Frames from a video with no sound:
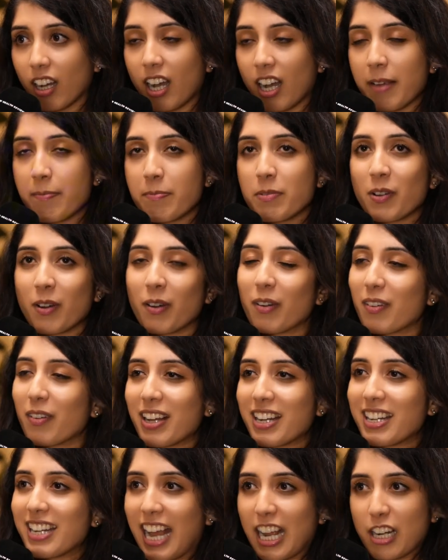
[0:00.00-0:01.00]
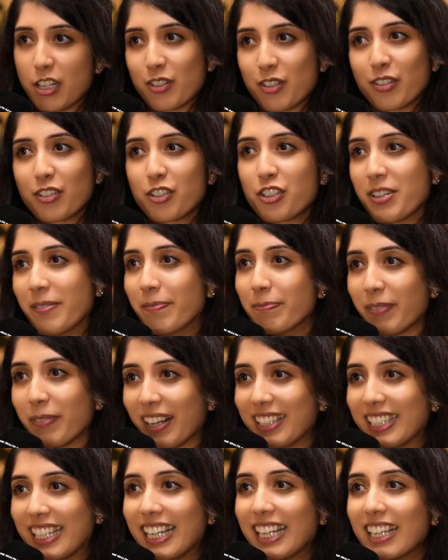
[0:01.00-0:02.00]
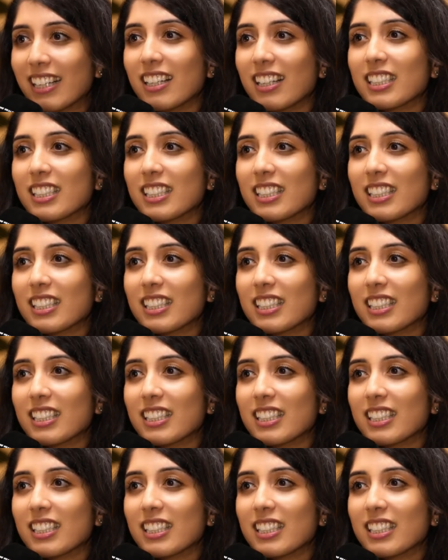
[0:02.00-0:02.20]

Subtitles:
I'm not a natural gym bunny,